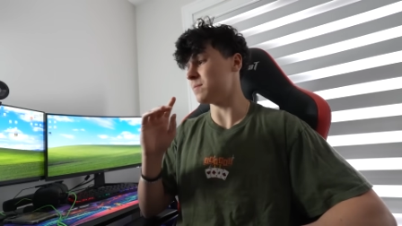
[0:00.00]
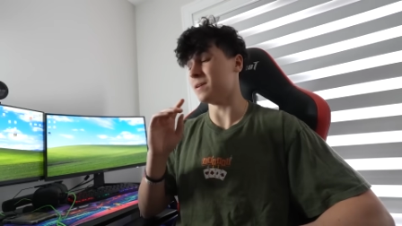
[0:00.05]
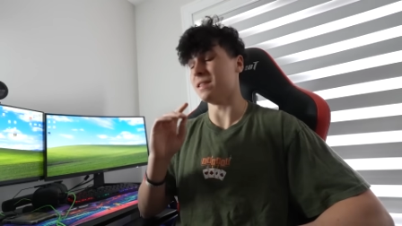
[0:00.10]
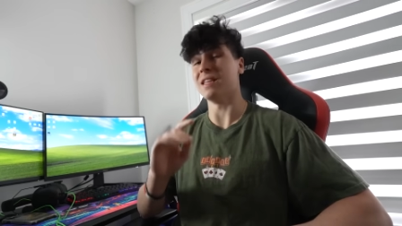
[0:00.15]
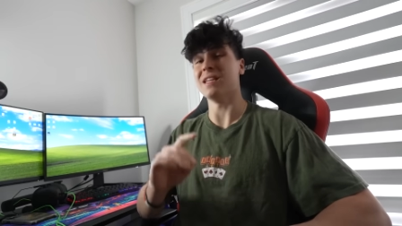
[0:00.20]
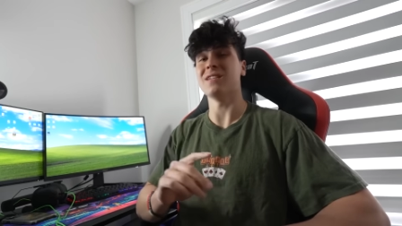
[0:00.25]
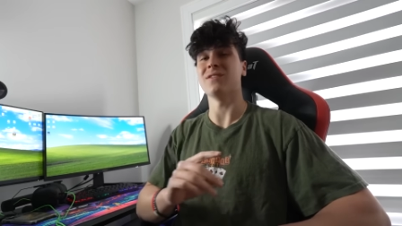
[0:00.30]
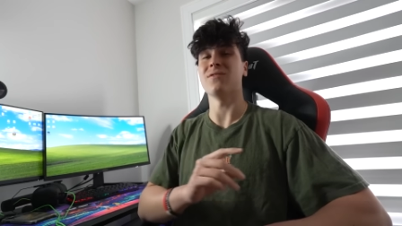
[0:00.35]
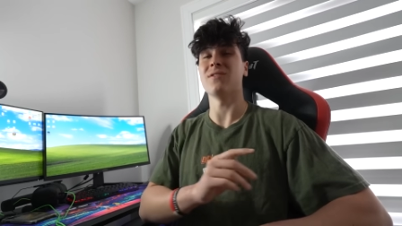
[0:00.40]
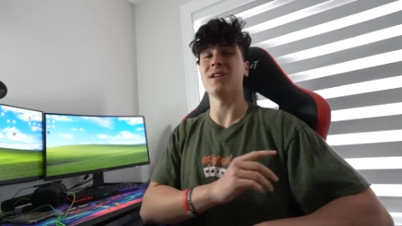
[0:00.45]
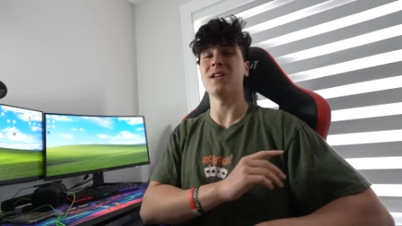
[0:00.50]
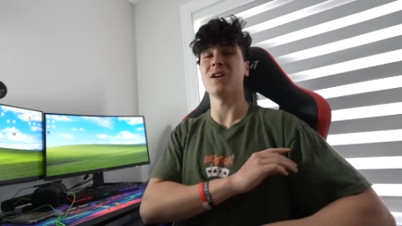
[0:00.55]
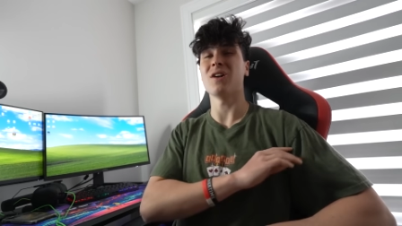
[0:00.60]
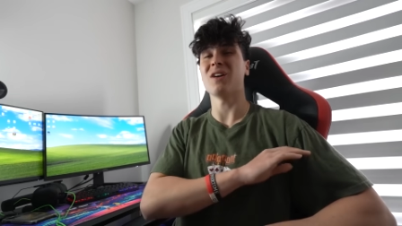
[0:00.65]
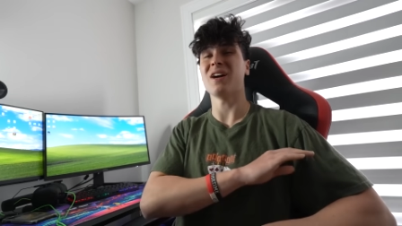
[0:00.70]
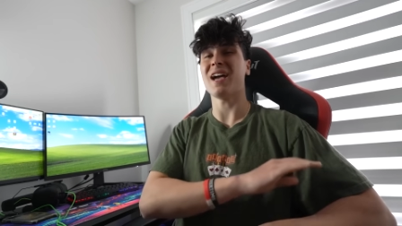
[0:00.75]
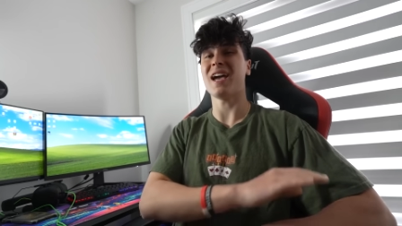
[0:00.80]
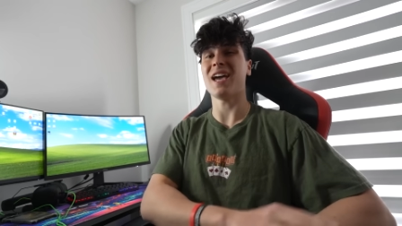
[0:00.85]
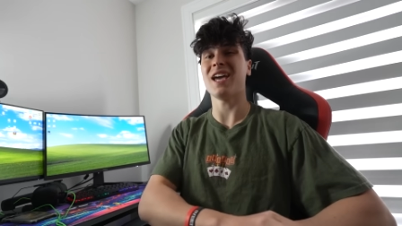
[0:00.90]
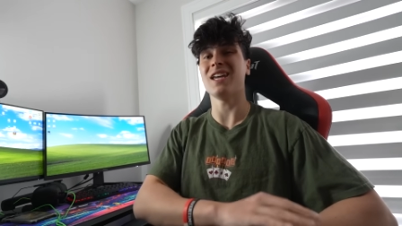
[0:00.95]
but this
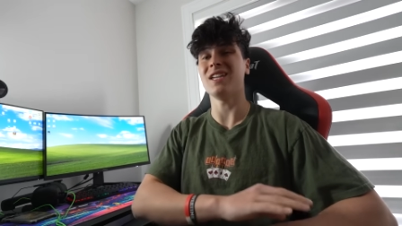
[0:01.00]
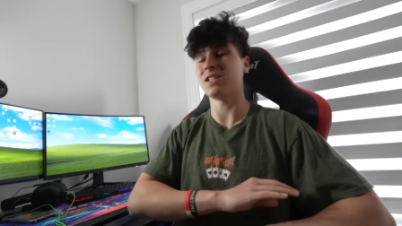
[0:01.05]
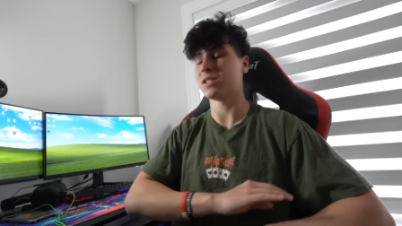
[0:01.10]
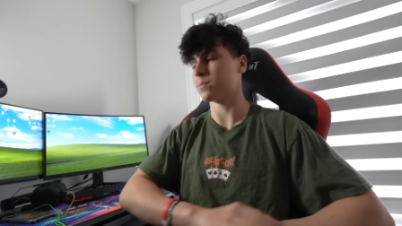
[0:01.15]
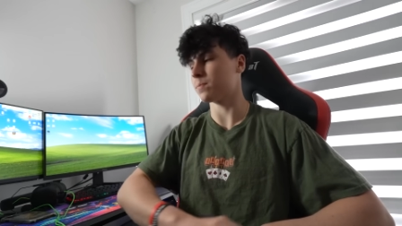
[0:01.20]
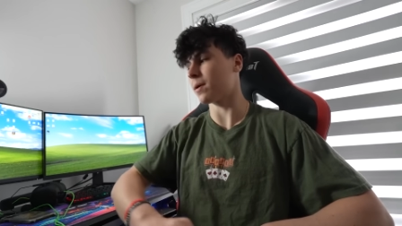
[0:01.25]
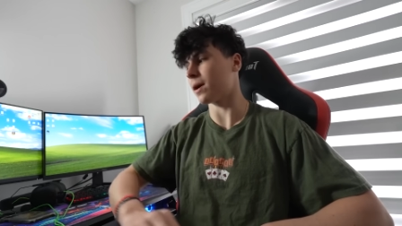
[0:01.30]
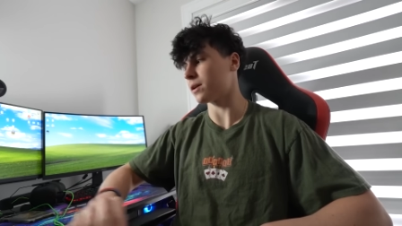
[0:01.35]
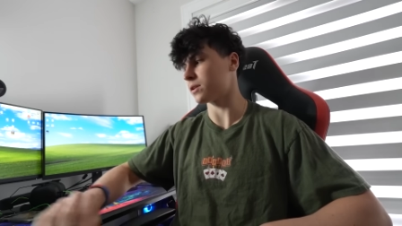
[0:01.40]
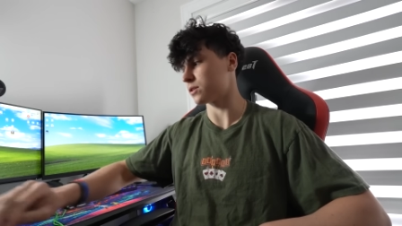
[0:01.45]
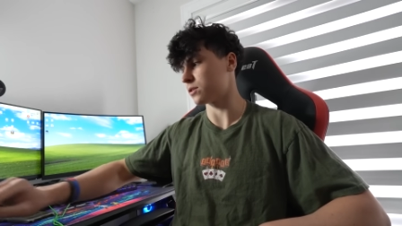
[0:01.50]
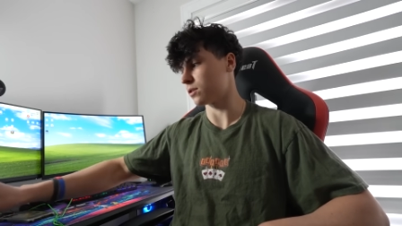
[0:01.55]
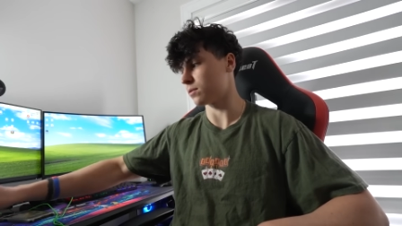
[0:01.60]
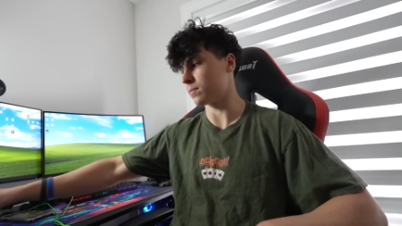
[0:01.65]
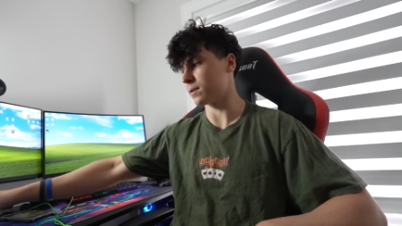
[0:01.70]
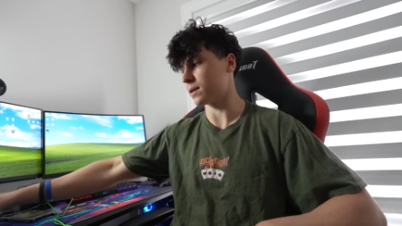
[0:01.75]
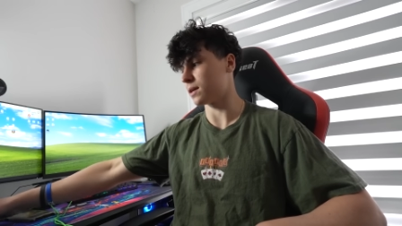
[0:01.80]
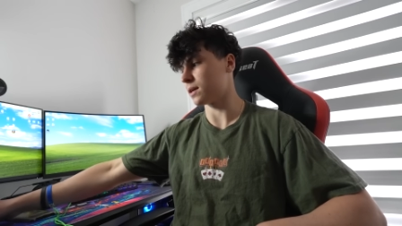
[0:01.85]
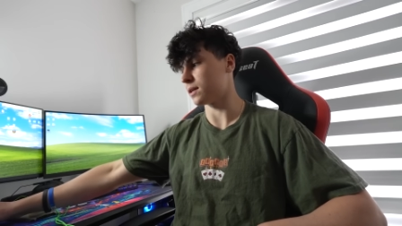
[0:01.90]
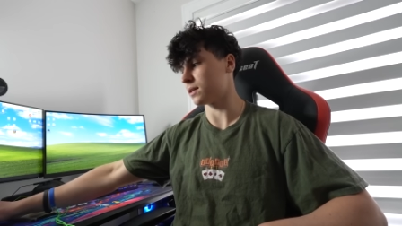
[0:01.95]
video ain't
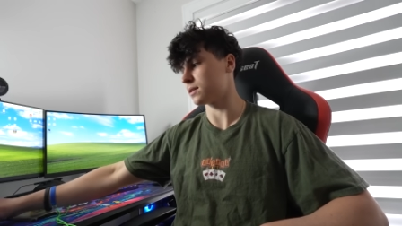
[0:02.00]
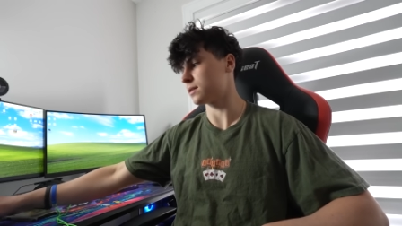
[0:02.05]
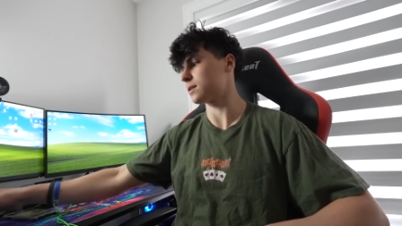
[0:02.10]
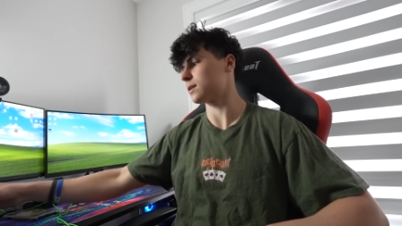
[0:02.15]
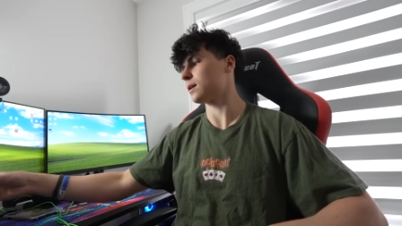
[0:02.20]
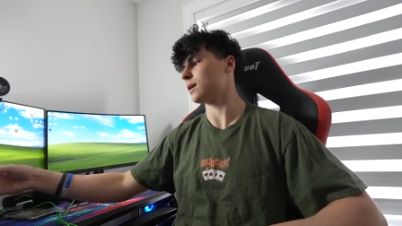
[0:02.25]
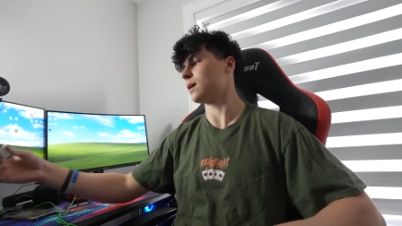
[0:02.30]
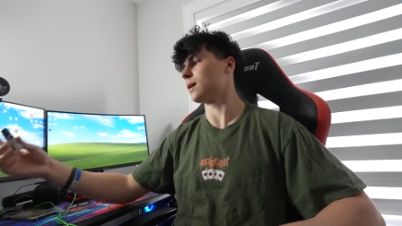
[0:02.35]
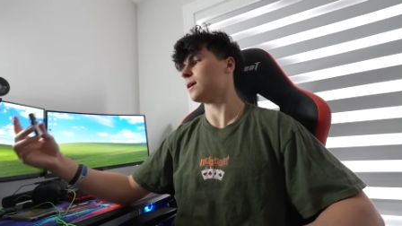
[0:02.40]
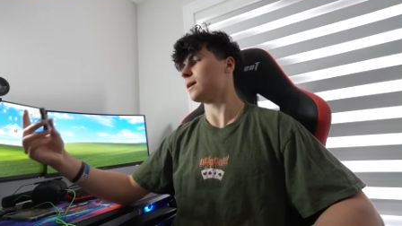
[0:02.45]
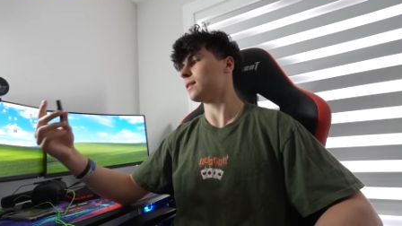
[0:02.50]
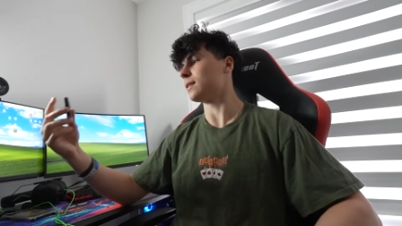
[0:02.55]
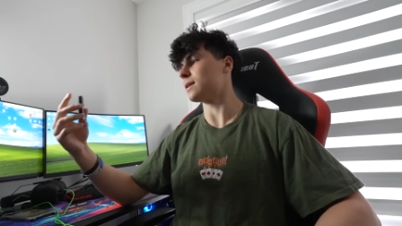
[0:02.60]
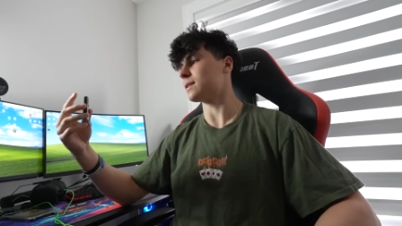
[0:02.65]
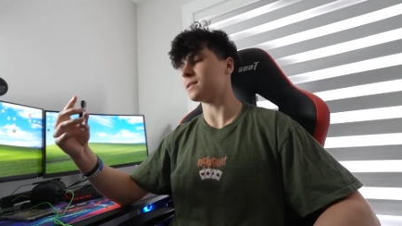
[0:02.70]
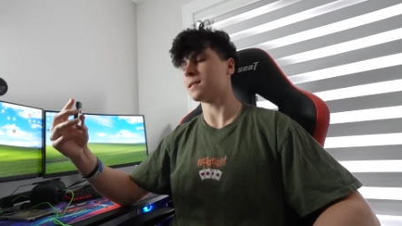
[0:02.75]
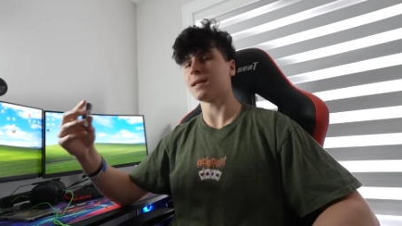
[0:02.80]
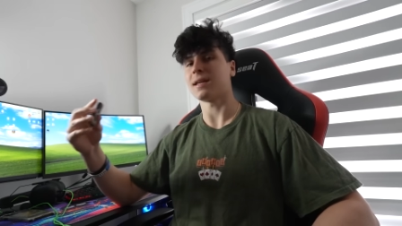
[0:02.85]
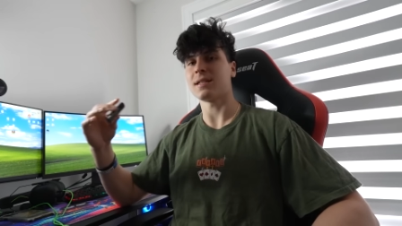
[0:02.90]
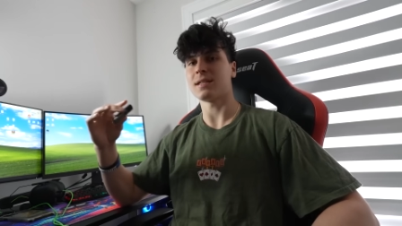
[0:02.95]
sponsored because
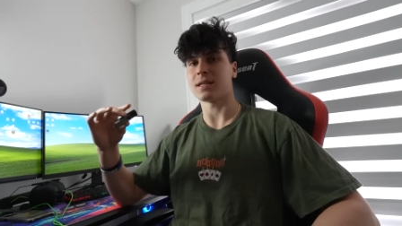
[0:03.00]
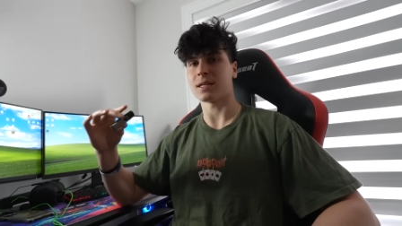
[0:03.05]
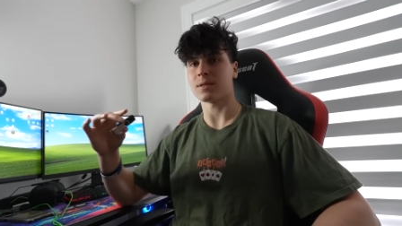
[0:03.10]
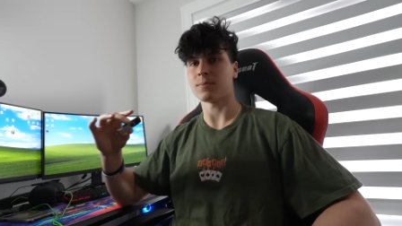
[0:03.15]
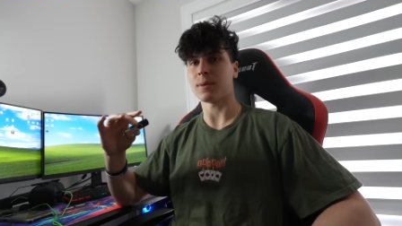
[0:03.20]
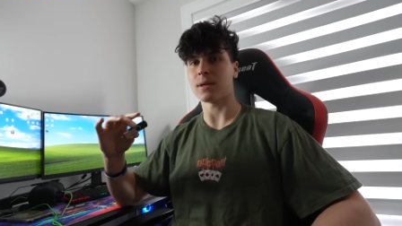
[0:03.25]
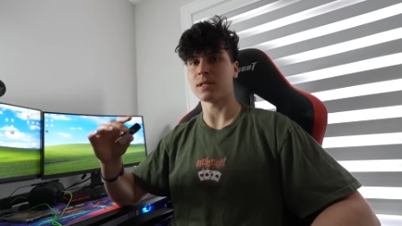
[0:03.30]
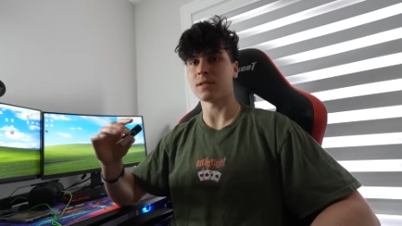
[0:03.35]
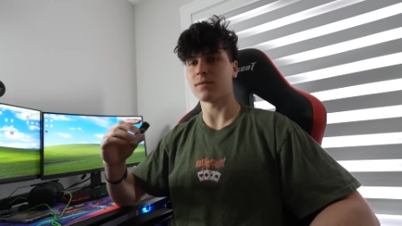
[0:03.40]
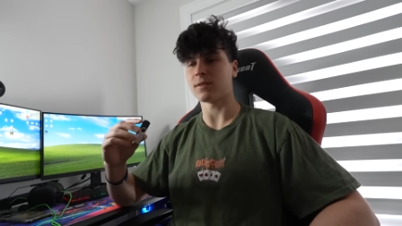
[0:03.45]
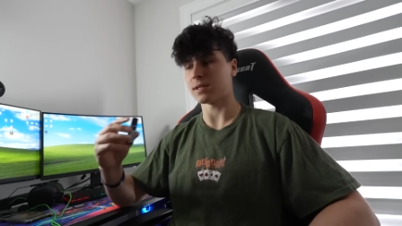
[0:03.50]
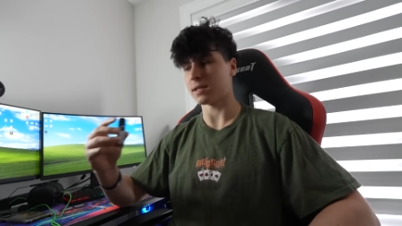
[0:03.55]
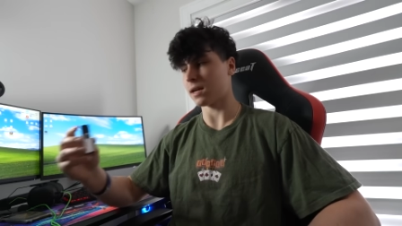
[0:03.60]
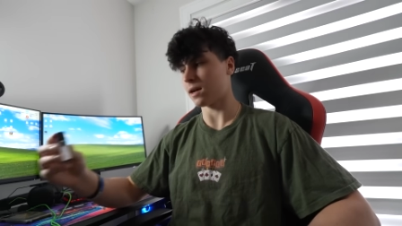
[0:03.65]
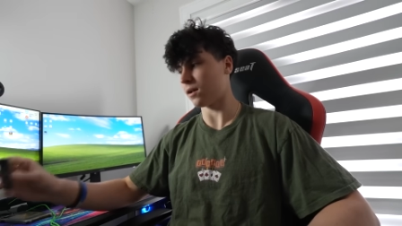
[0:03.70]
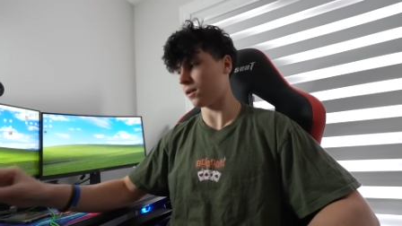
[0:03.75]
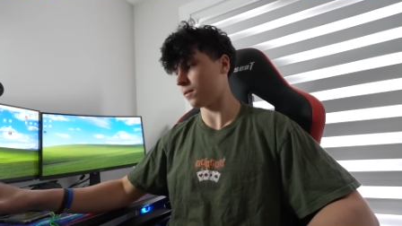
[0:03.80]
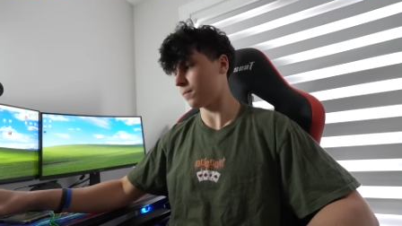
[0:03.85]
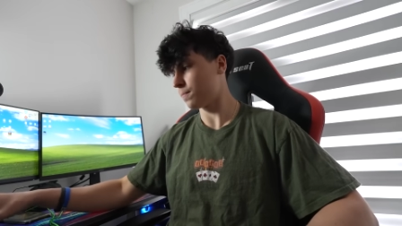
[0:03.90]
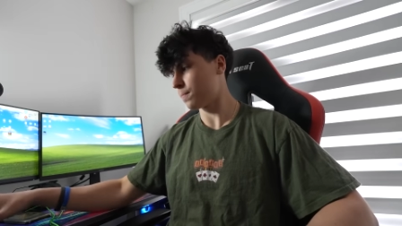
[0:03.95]
this thing is expensive as
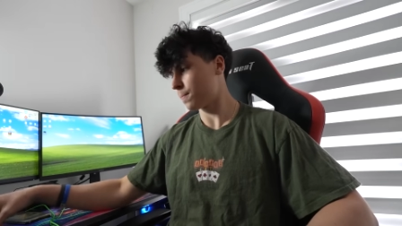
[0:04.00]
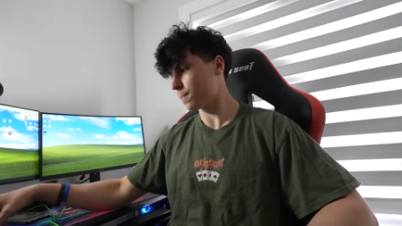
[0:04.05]
hell.